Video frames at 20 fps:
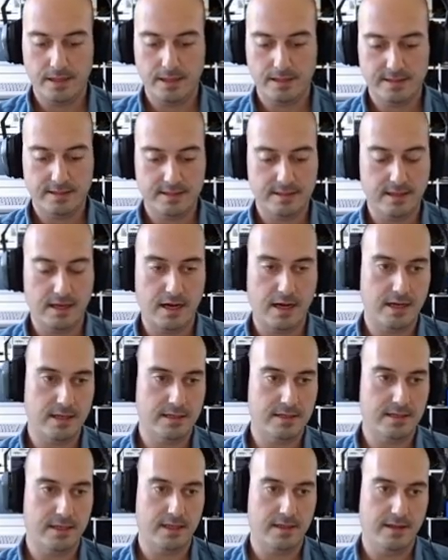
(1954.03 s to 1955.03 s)

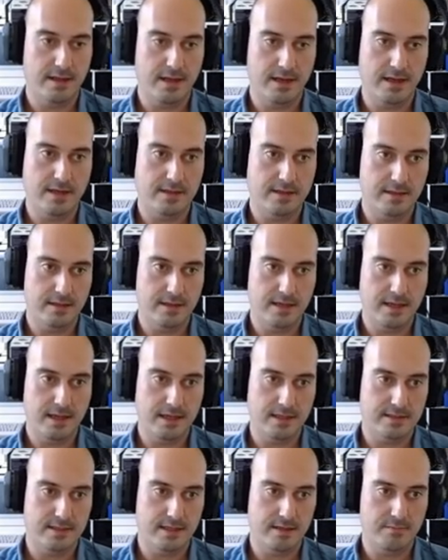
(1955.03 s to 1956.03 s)
start, and then
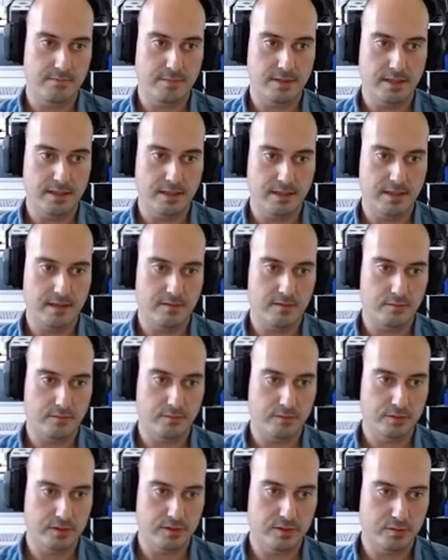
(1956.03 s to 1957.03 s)
smbd. So
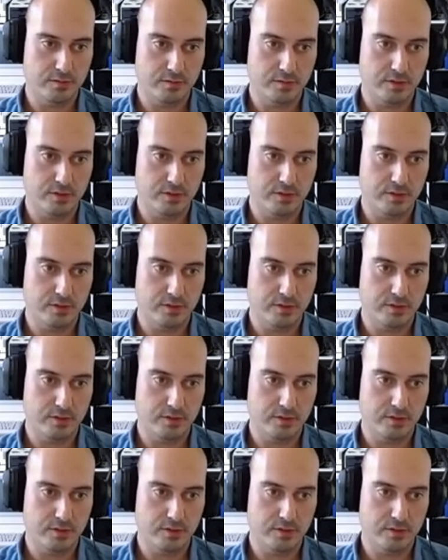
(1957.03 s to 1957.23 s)
we'll just do